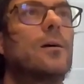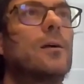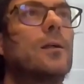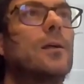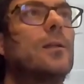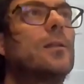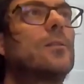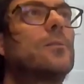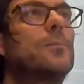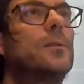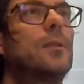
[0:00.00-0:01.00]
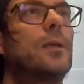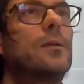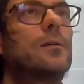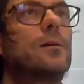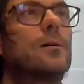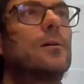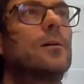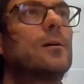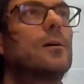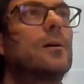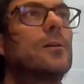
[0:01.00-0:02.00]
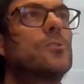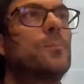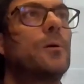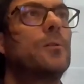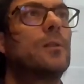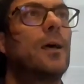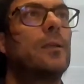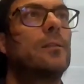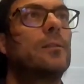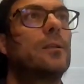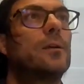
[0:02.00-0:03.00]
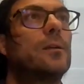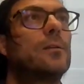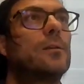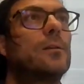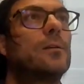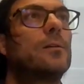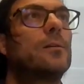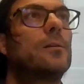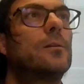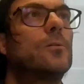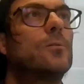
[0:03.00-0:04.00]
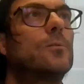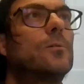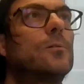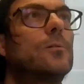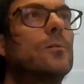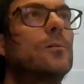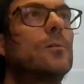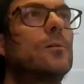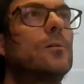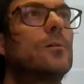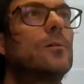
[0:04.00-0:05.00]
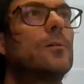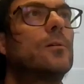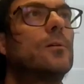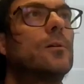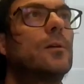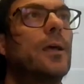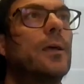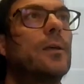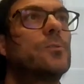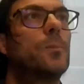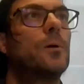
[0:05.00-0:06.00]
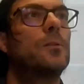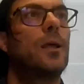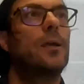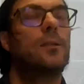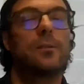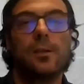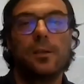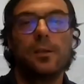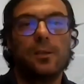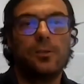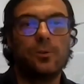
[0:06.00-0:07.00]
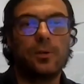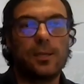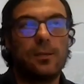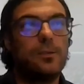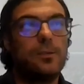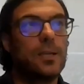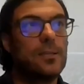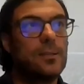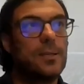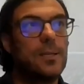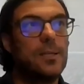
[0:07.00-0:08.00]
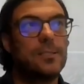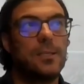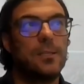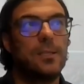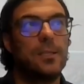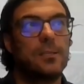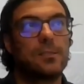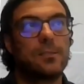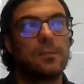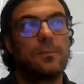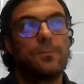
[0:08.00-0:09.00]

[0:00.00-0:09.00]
Let me take a spotlight here. Oh, yeah, spotlight. You can really see this.